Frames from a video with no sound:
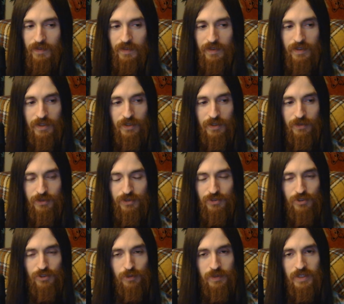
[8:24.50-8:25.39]
know, there's
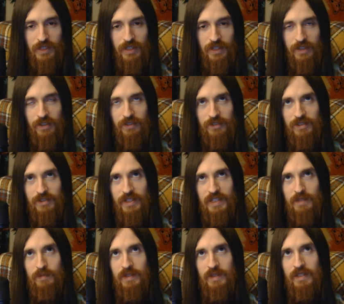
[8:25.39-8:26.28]
so many characters that
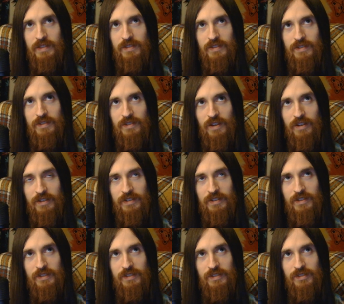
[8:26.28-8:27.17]
he meets. It's hard
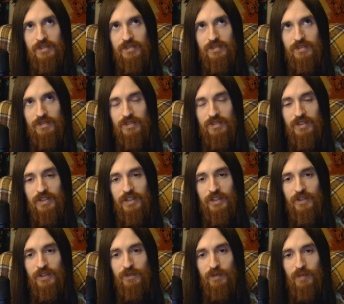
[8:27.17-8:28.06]
to just sit here
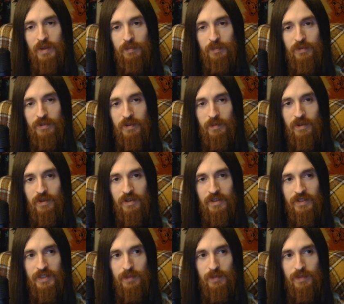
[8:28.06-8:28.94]
and remember them
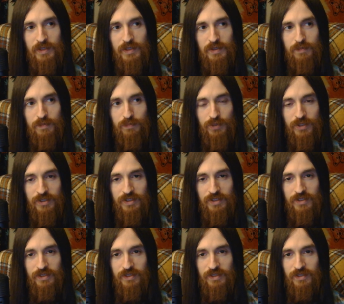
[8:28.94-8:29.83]
all. He meets
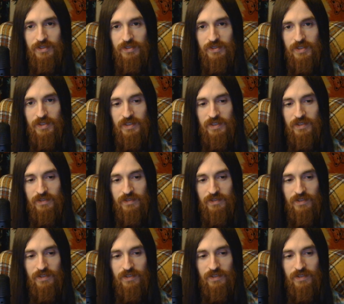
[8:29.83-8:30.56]
princesses, and